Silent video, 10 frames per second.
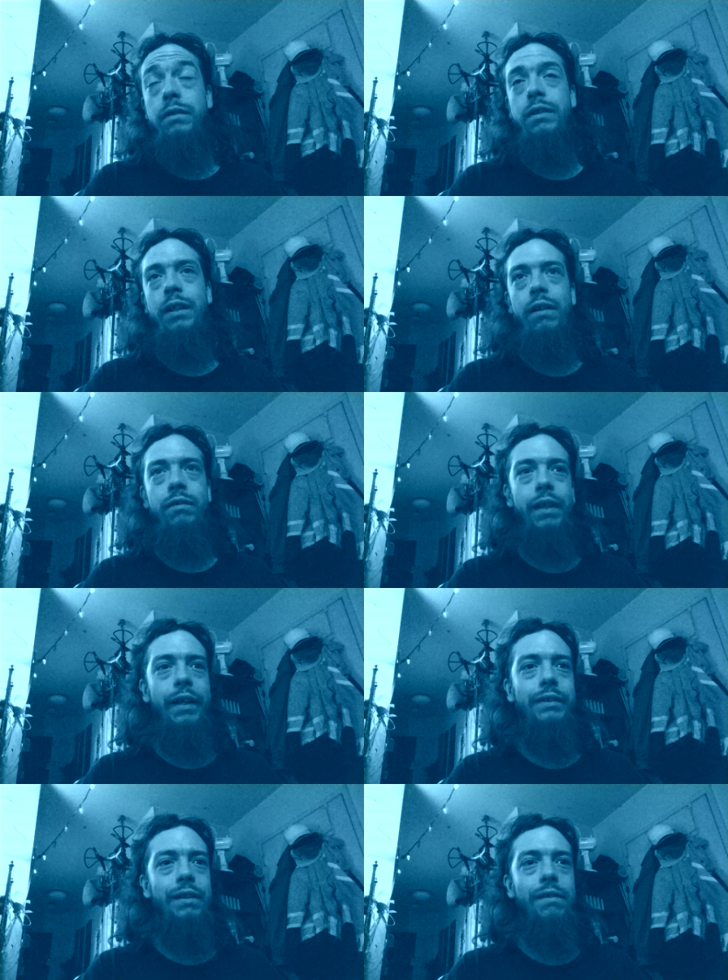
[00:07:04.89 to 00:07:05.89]
you know, to
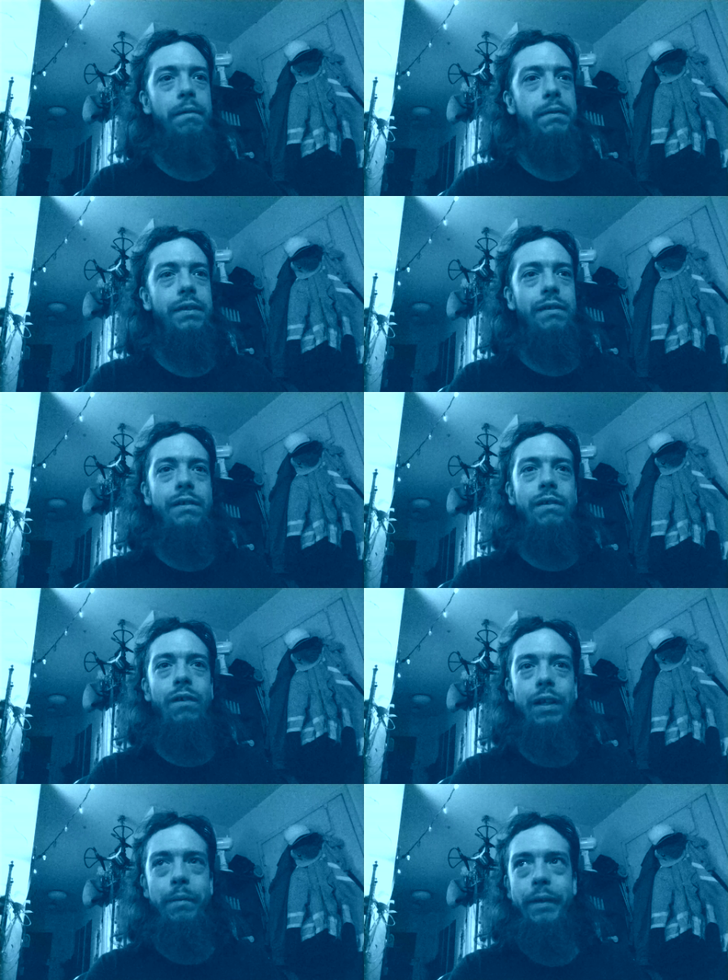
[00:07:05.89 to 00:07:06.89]
get to the service because there's no
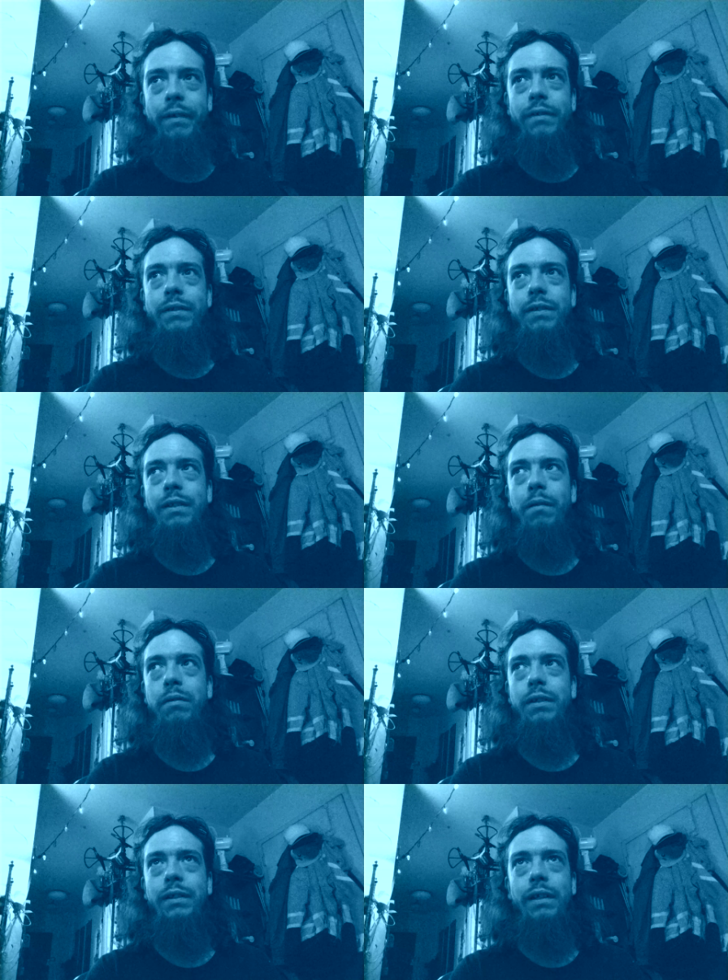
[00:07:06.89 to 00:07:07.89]
elevators. I
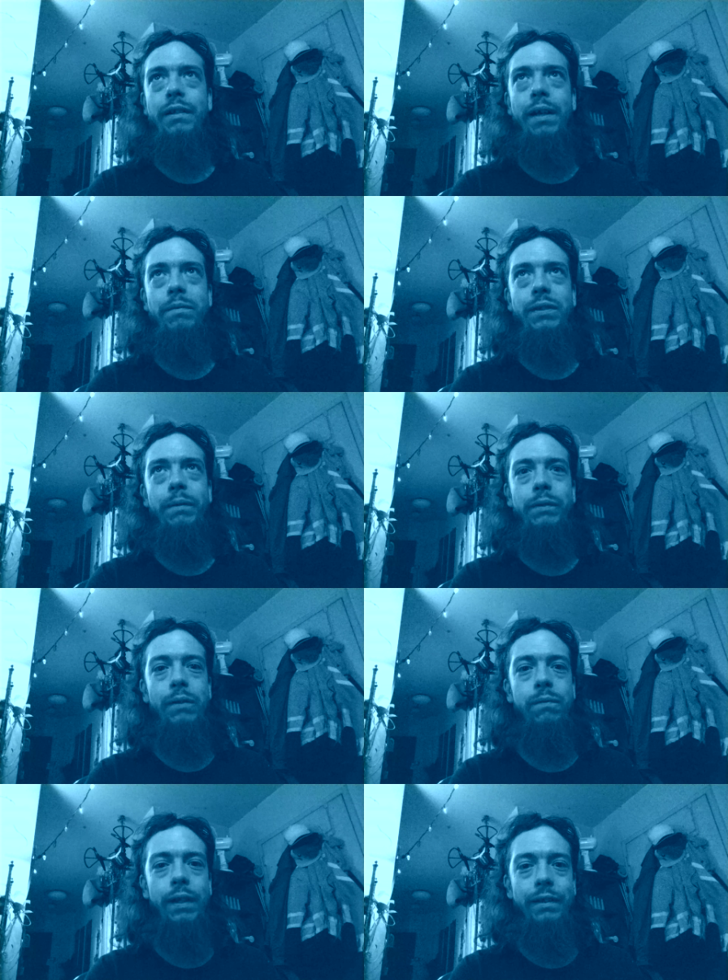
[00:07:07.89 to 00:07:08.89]
wasn't going to climb
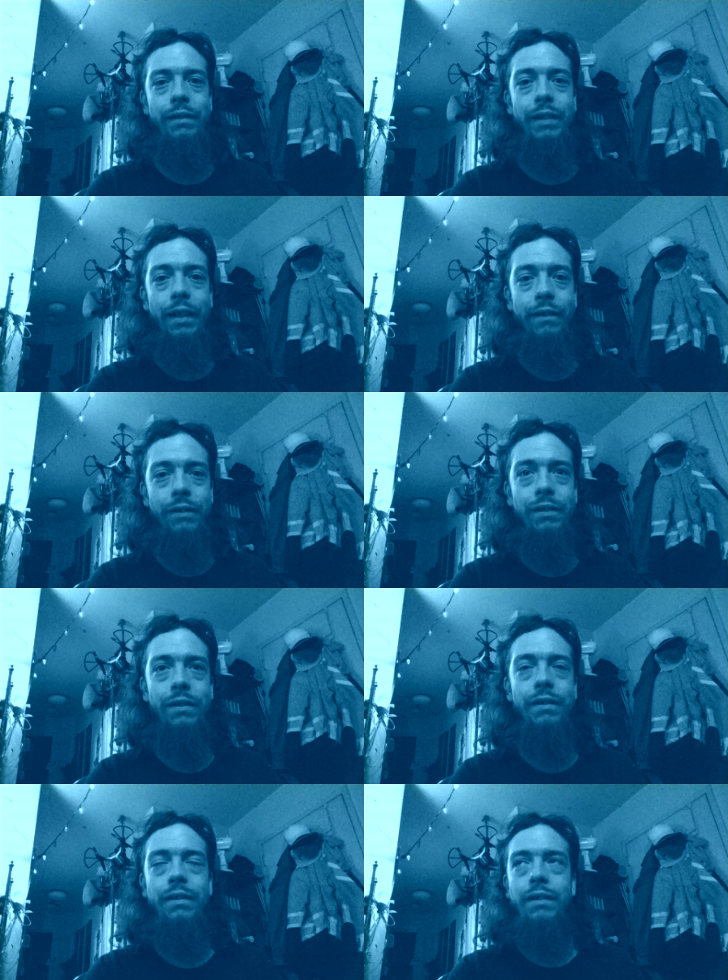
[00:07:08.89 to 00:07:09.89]
17 flights of stairs.
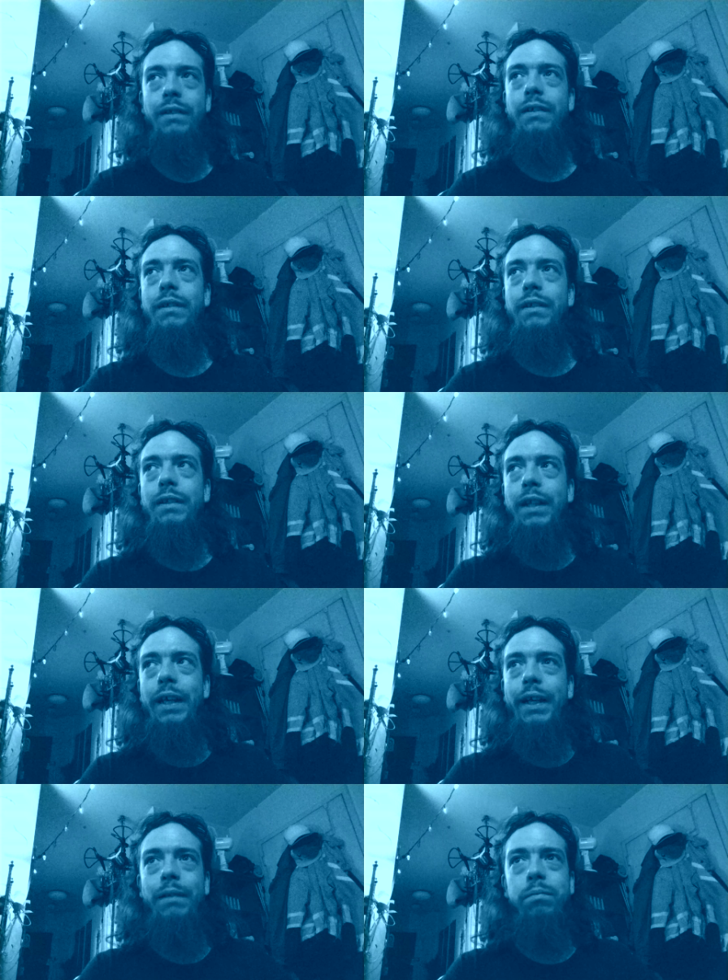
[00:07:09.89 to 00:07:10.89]

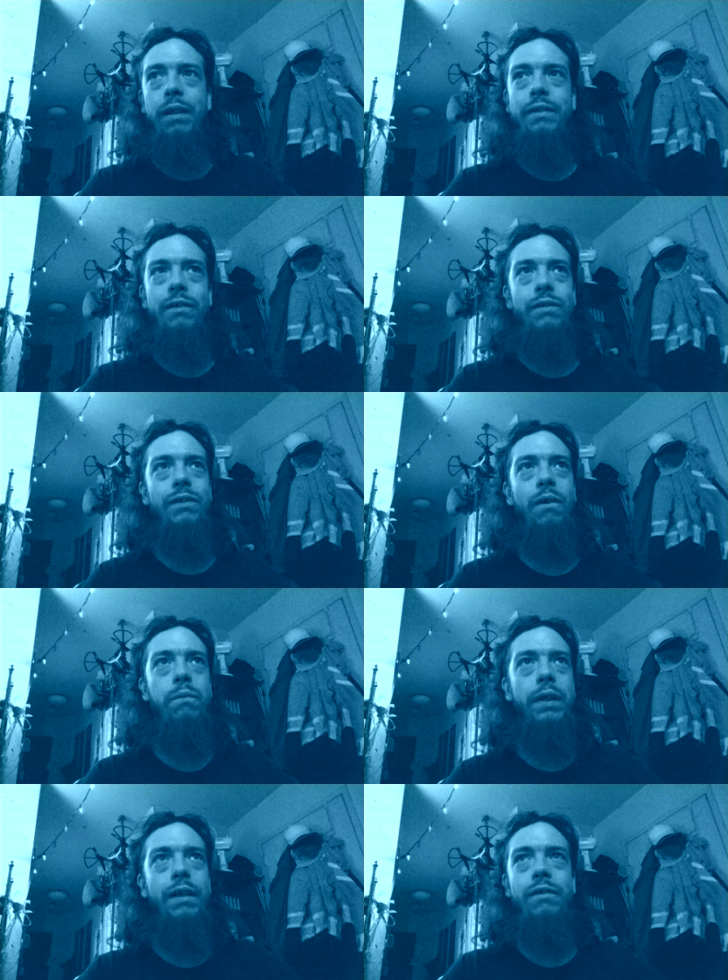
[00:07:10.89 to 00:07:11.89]
And plus, there was no
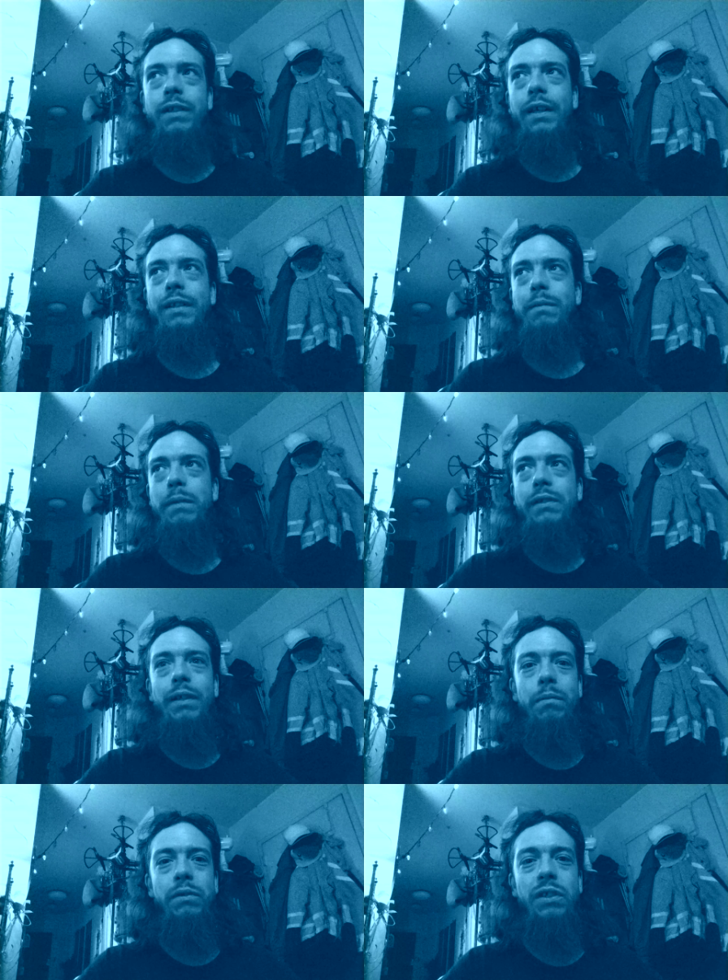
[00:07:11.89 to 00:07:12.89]
vehicles in because the
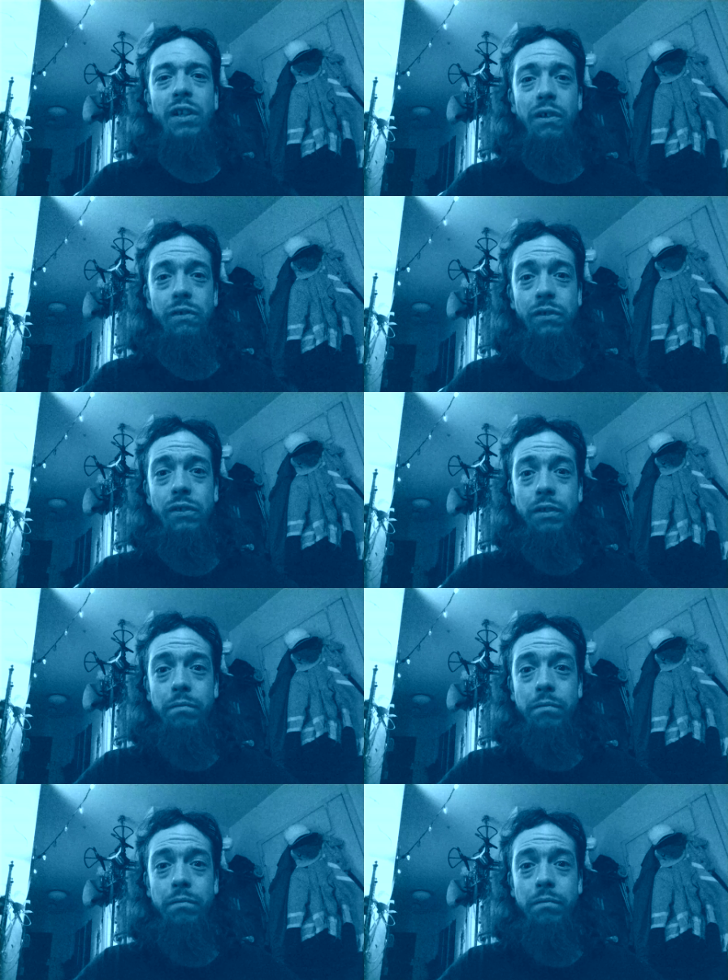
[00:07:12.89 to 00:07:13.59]
museum was closed.